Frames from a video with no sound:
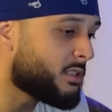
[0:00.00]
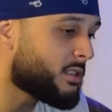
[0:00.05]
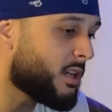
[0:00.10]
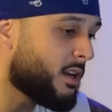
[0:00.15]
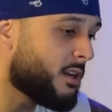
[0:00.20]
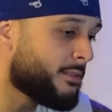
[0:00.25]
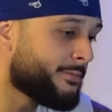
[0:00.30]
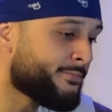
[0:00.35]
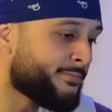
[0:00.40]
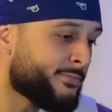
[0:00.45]

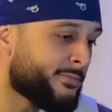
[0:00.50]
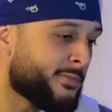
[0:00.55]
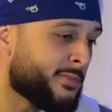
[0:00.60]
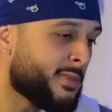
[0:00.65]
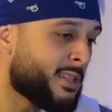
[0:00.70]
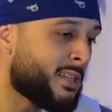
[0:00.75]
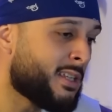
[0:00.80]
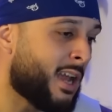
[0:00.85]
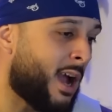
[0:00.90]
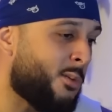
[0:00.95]
So
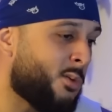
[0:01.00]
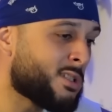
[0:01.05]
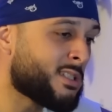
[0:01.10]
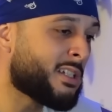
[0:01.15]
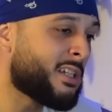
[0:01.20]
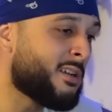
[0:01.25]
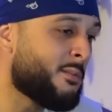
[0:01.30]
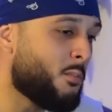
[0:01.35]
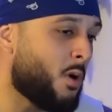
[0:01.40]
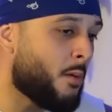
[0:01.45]
I
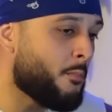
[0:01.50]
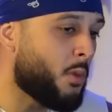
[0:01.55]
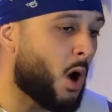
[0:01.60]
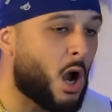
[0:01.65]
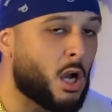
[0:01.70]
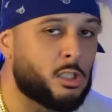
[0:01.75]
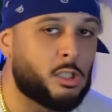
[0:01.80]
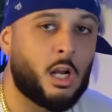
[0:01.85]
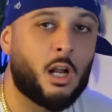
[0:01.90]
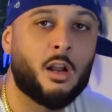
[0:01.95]
wasn't gonna
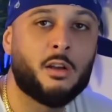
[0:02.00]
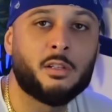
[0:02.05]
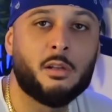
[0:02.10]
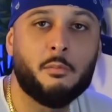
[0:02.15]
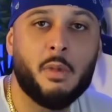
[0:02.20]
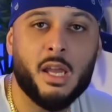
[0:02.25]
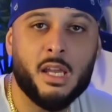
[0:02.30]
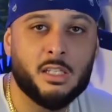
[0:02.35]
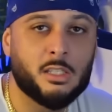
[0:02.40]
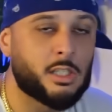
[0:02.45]
bombard y'all on the
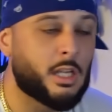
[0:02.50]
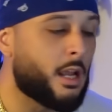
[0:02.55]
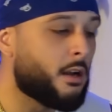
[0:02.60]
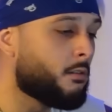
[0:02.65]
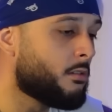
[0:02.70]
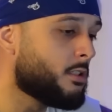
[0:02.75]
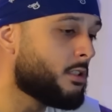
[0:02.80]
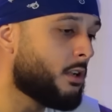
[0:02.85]
main channel.